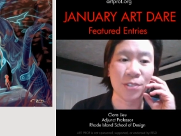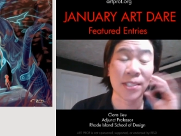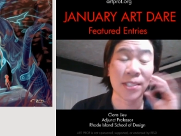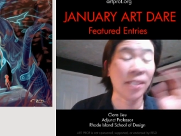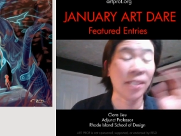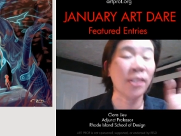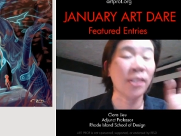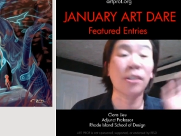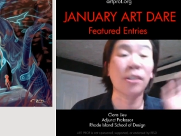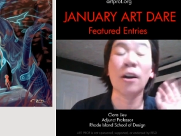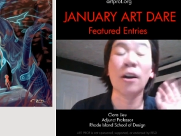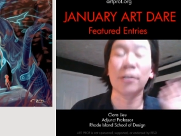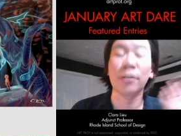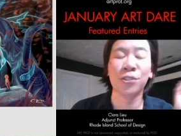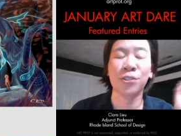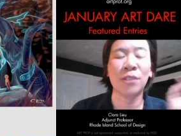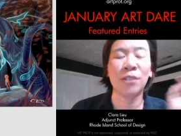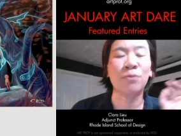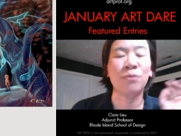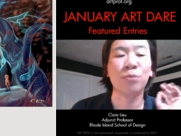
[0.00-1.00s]
is I think the color
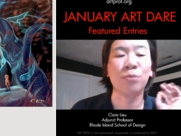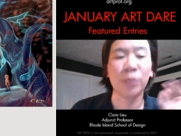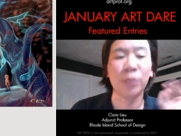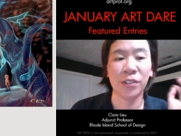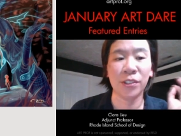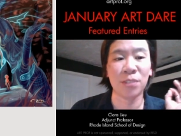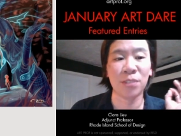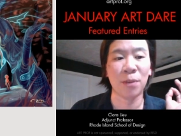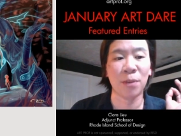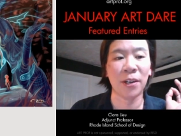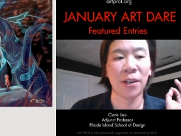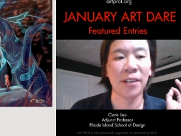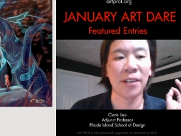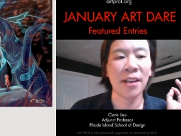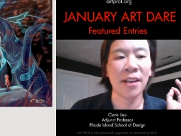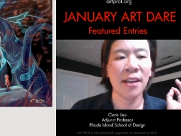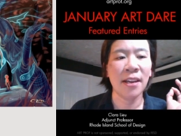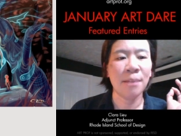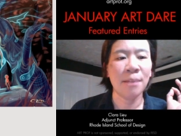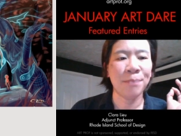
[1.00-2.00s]
scheme is really smart
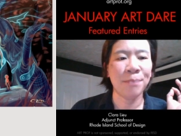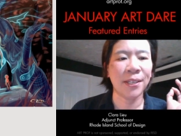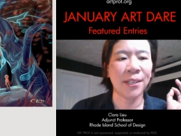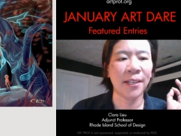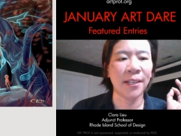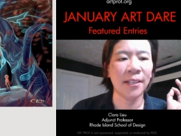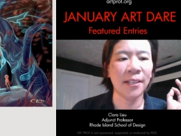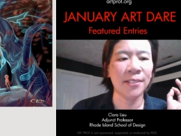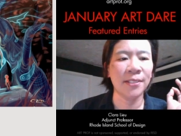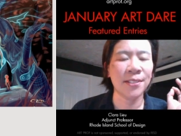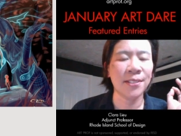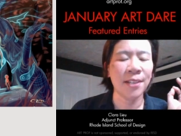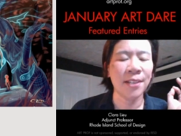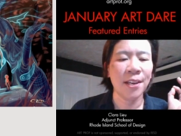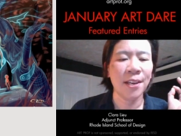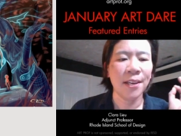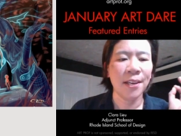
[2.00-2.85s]
because